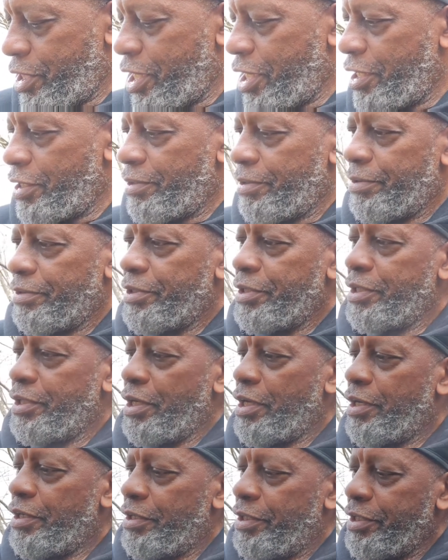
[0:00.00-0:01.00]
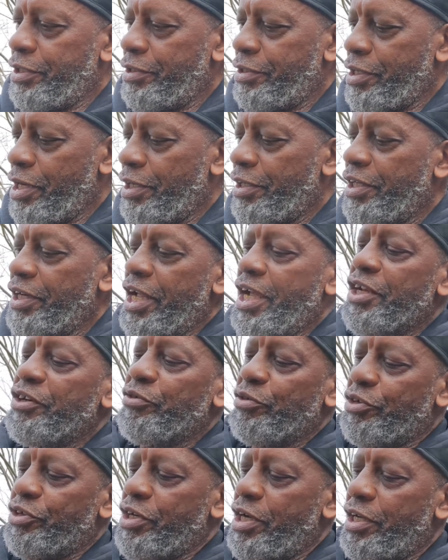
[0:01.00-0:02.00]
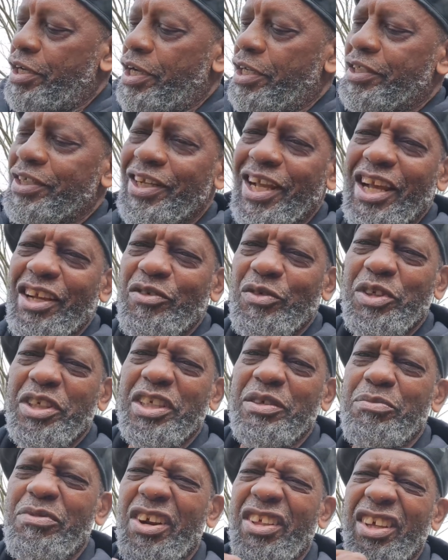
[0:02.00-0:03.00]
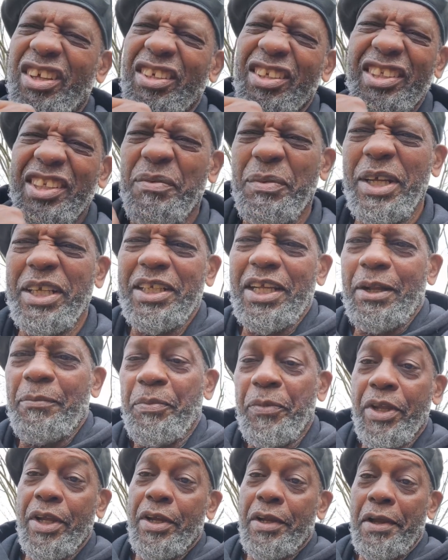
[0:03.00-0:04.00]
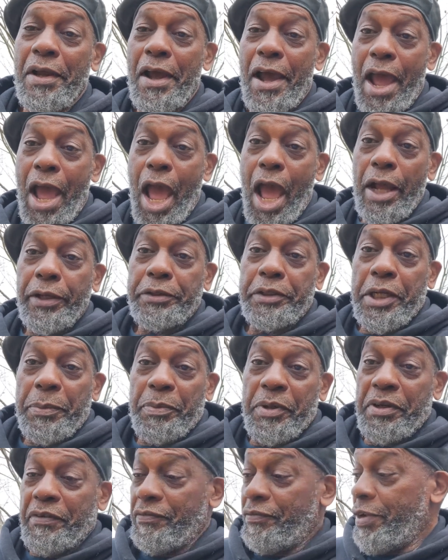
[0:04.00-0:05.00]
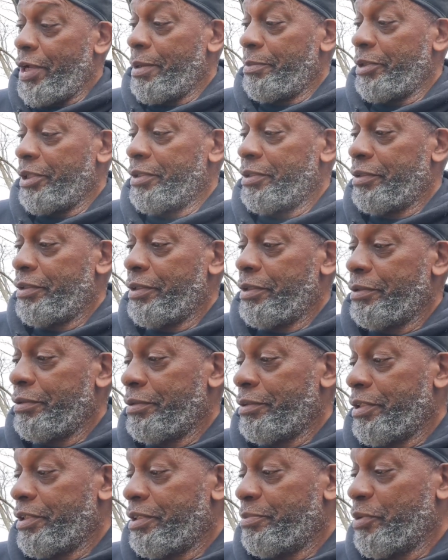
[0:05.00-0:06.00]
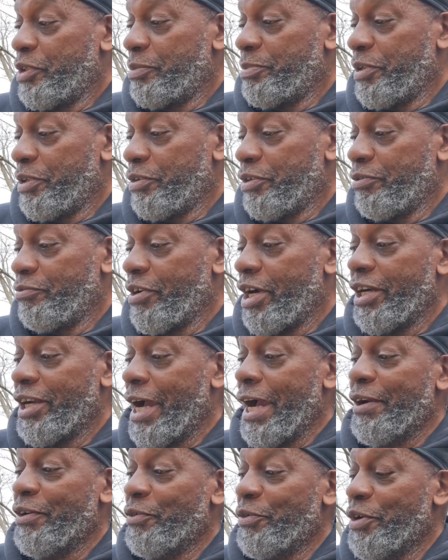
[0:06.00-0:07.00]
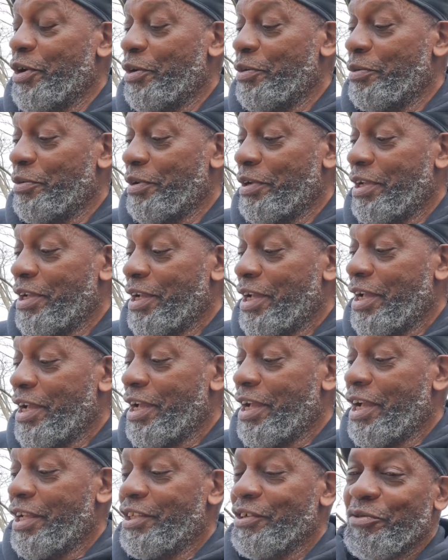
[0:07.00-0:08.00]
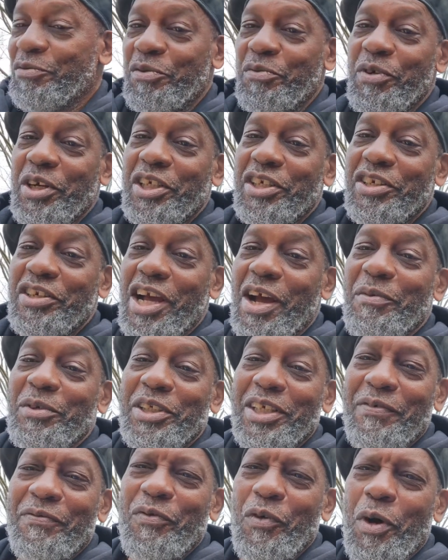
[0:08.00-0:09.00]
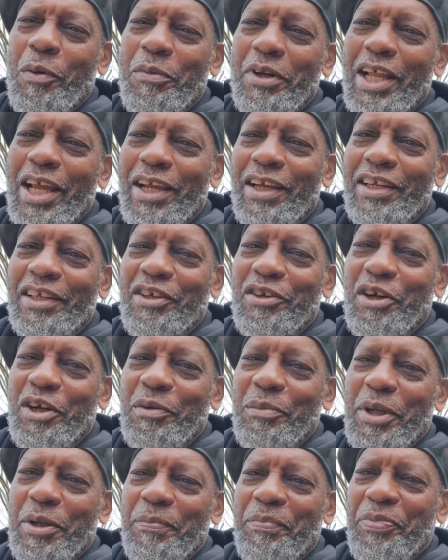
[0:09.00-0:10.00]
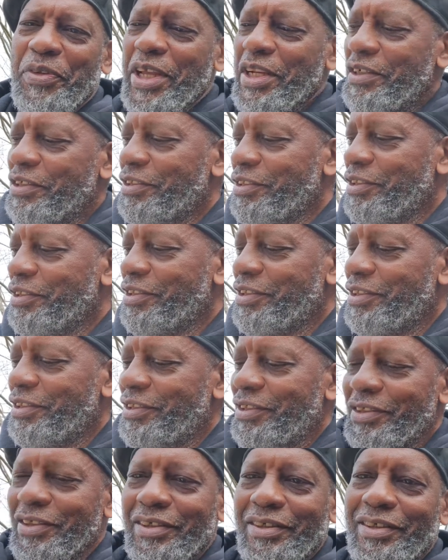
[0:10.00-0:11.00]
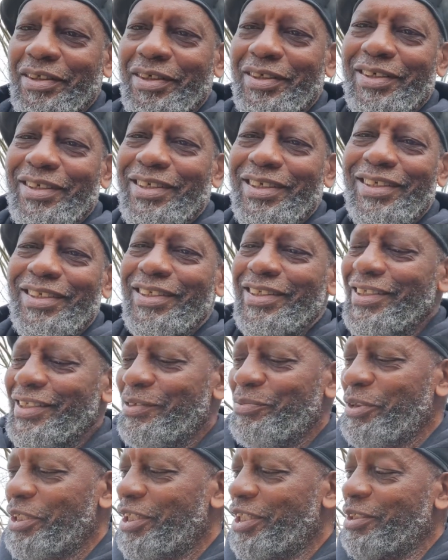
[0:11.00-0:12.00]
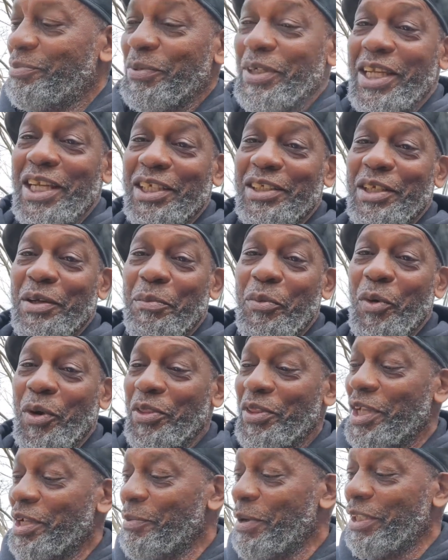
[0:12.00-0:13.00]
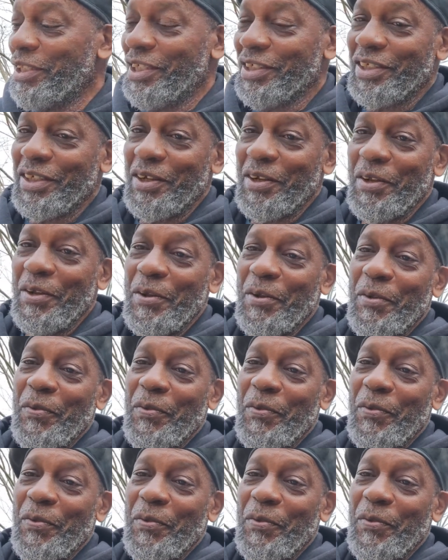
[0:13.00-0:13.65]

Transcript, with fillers: yeah, Lee, uh, Lee Child and Andrew Child. I think Andrew's his brother, something like that. Ah, keep it in the family. Yeah, he's supposed to be a good writer. I don't know. The Reacher novels, they're formulaic, you know what I mean? And he's just, uh, it's what it is. But here's the important thing about this.